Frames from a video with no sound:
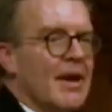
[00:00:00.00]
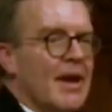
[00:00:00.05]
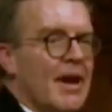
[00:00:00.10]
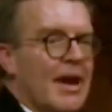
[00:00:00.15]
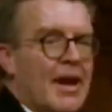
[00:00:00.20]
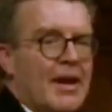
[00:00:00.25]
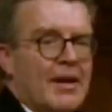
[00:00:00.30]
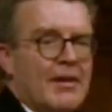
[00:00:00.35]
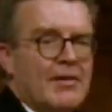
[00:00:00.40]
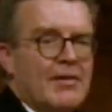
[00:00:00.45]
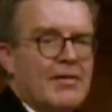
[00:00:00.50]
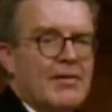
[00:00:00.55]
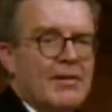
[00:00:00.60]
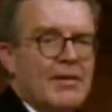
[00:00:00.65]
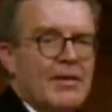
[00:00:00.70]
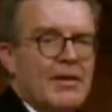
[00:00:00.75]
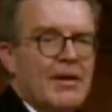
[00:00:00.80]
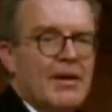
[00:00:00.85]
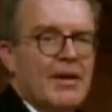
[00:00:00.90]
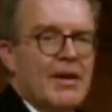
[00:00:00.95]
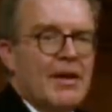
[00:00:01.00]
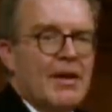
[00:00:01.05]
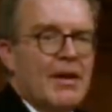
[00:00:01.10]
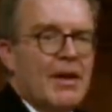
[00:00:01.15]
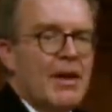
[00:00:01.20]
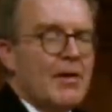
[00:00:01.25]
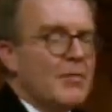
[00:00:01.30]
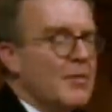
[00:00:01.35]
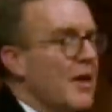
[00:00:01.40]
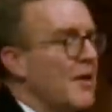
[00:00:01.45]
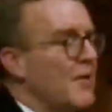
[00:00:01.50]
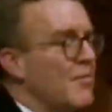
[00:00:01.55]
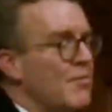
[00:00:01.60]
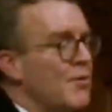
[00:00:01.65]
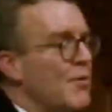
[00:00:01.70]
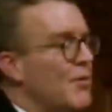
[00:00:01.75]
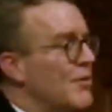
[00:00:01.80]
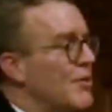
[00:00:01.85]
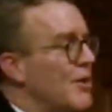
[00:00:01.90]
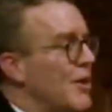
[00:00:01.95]
And I'm getting
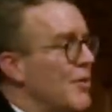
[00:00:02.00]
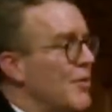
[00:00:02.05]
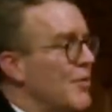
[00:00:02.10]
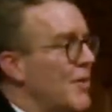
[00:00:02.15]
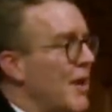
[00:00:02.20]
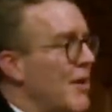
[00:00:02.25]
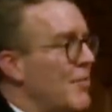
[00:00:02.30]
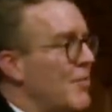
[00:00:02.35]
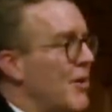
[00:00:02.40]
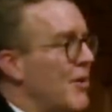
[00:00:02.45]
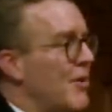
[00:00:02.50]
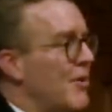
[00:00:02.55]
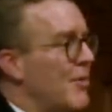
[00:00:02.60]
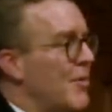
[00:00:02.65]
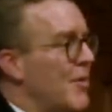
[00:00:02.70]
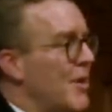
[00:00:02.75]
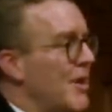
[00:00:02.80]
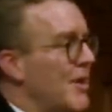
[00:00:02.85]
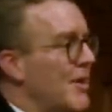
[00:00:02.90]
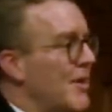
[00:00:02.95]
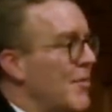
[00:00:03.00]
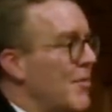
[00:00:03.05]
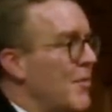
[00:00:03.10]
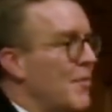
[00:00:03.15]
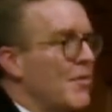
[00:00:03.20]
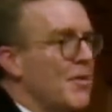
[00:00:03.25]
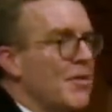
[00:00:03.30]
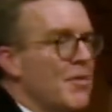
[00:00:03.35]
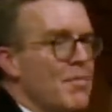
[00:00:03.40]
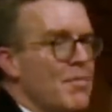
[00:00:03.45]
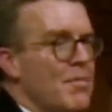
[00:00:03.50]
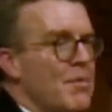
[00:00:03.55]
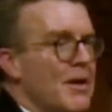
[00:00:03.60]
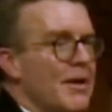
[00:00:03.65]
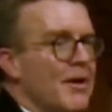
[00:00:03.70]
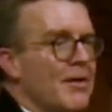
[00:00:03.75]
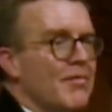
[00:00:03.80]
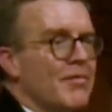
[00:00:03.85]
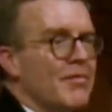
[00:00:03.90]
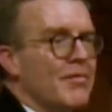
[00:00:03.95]
more chilled out by the week, and we're in the
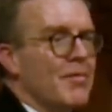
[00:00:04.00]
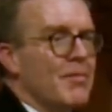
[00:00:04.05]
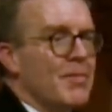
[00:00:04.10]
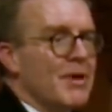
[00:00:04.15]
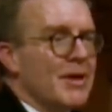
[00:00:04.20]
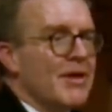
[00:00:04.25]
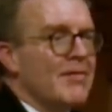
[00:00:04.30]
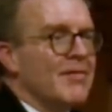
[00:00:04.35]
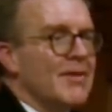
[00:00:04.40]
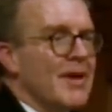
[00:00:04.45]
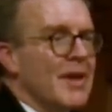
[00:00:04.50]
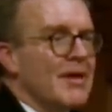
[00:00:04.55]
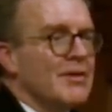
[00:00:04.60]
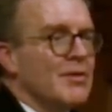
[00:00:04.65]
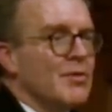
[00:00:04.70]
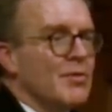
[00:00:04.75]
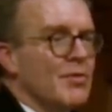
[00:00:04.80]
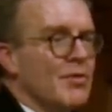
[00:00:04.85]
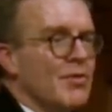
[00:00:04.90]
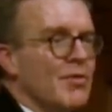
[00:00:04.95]
middle of the biggest national